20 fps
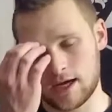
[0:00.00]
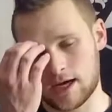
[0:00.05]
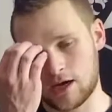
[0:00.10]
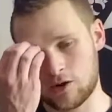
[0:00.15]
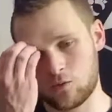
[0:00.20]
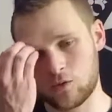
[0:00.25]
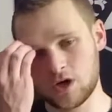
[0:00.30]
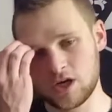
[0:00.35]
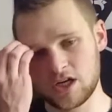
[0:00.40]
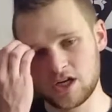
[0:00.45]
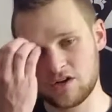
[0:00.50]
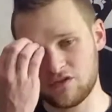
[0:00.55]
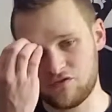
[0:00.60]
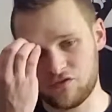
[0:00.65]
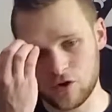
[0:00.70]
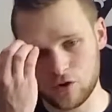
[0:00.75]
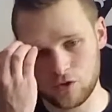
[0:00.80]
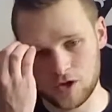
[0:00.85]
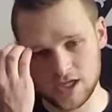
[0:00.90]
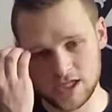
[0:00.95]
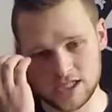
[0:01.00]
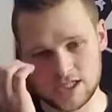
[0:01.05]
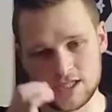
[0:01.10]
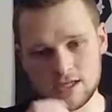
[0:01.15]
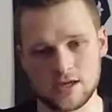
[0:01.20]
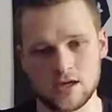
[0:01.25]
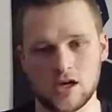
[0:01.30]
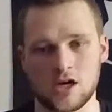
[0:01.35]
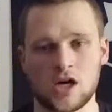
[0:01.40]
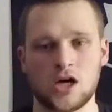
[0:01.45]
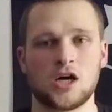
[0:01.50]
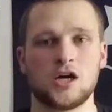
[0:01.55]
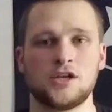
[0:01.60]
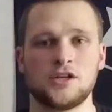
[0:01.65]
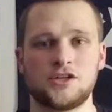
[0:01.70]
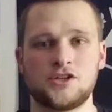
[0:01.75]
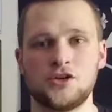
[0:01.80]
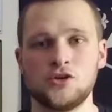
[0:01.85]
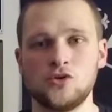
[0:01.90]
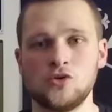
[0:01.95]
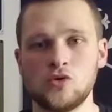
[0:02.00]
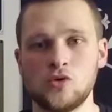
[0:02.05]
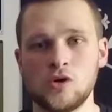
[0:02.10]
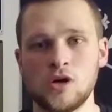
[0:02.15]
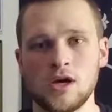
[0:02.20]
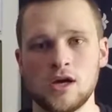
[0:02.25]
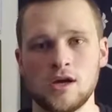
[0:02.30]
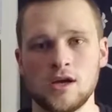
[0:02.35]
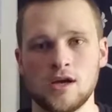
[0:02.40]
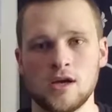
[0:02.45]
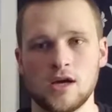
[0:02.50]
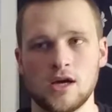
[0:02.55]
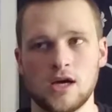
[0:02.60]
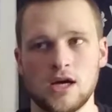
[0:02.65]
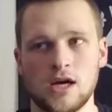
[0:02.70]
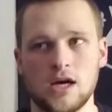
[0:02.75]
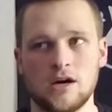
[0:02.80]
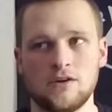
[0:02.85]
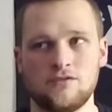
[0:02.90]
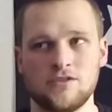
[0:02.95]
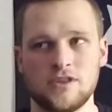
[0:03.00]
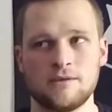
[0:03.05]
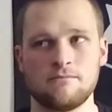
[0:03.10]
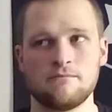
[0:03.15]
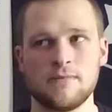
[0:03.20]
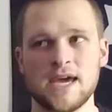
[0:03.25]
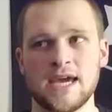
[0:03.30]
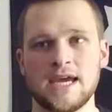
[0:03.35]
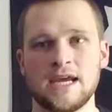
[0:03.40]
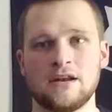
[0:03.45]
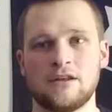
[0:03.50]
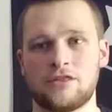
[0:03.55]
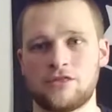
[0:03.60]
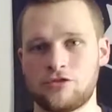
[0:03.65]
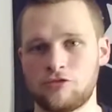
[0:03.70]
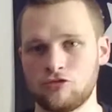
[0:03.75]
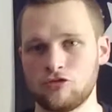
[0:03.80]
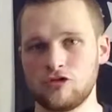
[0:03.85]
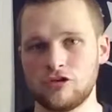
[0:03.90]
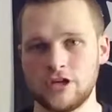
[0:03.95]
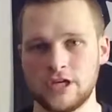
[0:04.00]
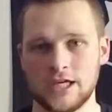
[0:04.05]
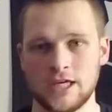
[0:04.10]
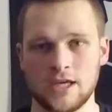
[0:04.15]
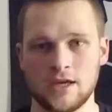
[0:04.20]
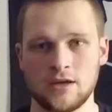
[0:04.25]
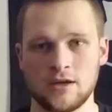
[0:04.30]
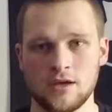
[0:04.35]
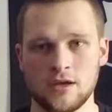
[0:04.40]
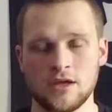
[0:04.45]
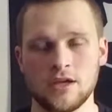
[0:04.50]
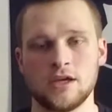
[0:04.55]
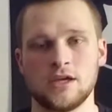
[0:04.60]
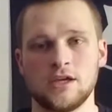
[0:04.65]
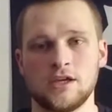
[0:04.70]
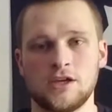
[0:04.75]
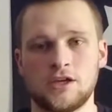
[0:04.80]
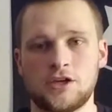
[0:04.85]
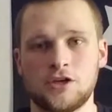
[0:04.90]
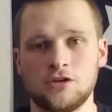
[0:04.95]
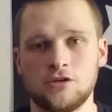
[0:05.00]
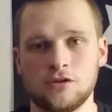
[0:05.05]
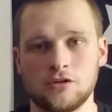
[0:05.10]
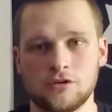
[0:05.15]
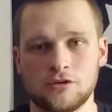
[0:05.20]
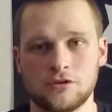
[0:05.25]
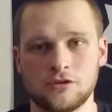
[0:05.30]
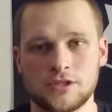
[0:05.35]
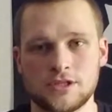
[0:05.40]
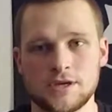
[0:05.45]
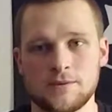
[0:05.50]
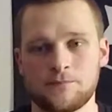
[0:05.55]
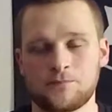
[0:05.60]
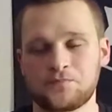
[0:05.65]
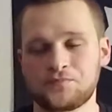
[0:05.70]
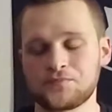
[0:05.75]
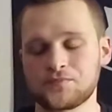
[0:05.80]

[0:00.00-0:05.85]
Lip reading: I wanted to focus on 2 of the main 3 killers,